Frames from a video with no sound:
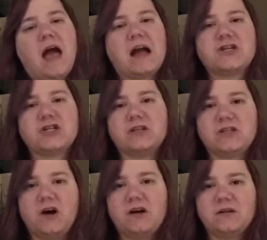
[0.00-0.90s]
actually
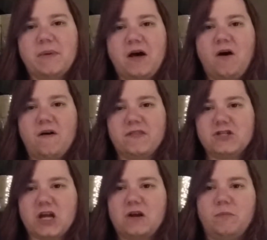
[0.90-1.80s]
talked about on the
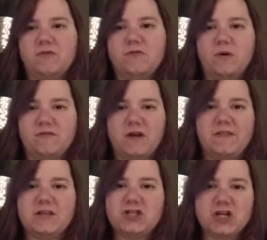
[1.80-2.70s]
channel before, if not
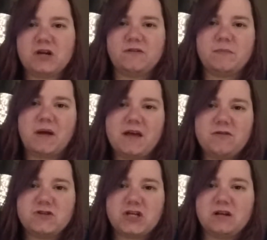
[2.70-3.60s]
this channel, then my
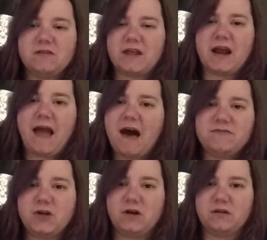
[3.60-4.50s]
other channel, that I have
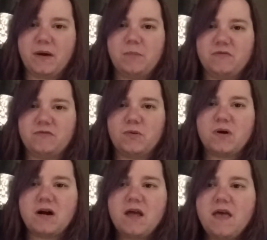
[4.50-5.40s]
talked about before.